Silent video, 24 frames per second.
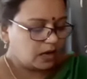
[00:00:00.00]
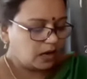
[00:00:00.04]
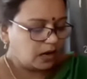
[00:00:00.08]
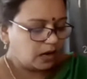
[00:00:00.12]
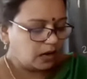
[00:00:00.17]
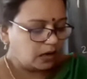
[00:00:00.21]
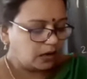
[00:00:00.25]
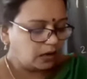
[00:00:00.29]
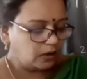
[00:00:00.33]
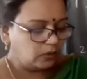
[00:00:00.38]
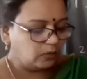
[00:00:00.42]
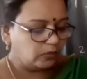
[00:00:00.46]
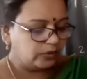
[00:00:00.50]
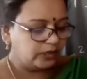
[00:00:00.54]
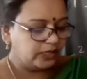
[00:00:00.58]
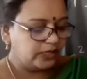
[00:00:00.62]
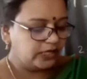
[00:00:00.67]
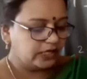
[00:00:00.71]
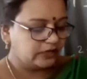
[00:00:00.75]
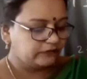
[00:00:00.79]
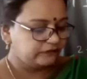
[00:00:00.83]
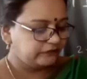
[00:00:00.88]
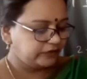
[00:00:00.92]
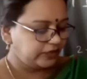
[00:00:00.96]
How would
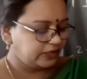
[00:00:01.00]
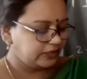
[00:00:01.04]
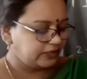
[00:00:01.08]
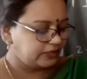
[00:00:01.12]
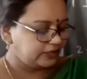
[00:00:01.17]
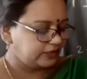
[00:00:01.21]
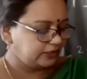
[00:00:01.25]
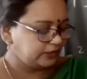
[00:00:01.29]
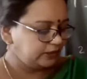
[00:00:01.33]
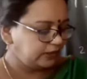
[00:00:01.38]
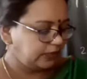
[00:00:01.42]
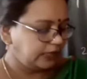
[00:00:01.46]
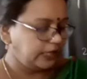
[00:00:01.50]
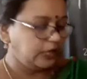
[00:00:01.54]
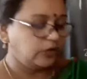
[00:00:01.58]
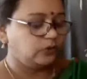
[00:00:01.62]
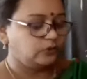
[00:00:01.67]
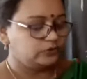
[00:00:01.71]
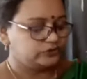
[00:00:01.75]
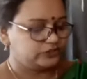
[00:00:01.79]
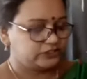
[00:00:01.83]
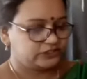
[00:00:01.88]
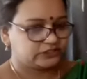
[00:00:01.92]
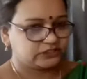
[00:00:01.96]
it affect the
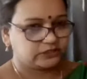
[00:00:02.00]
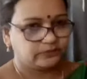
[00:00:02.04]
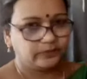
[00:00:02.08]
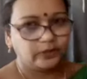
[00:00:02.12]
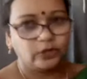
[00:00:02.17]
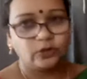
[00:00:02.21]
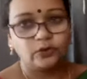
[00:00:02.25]
ecosystem?